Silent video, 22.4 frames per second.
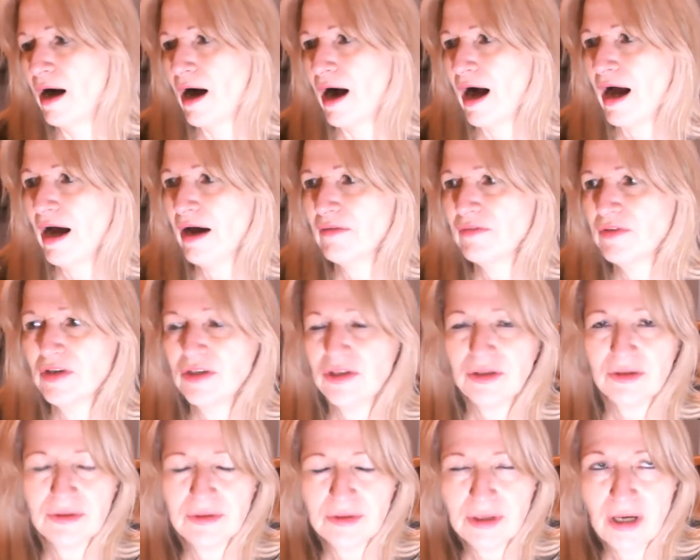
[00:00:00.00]
have the
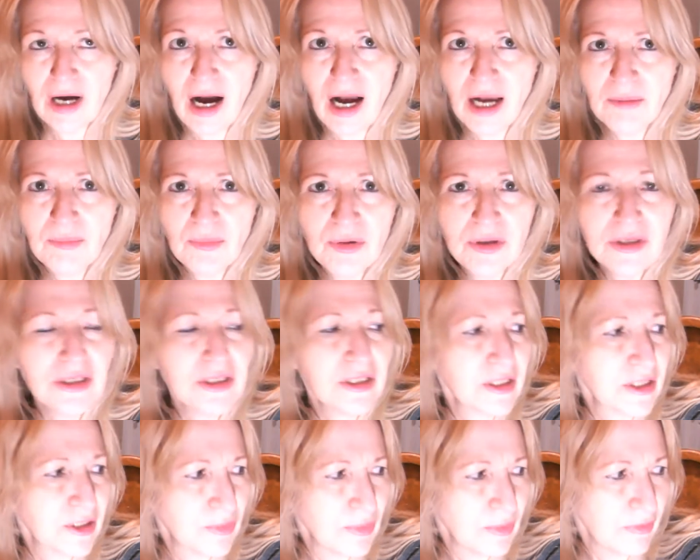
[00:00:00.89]
High
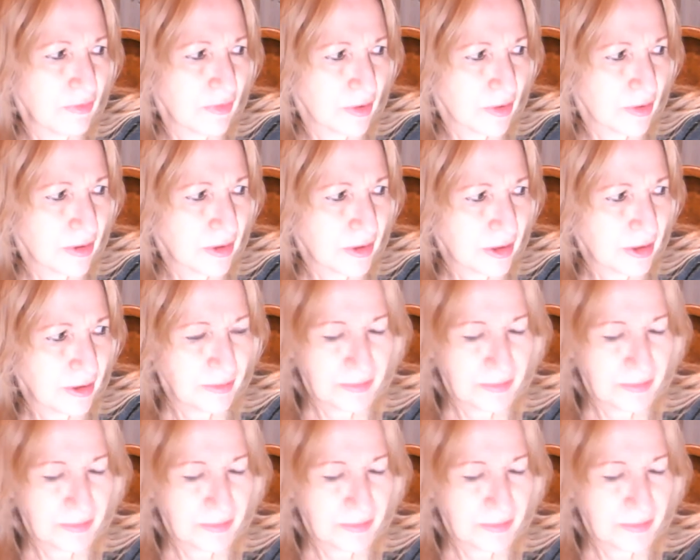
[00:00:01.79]
Priestess reversed.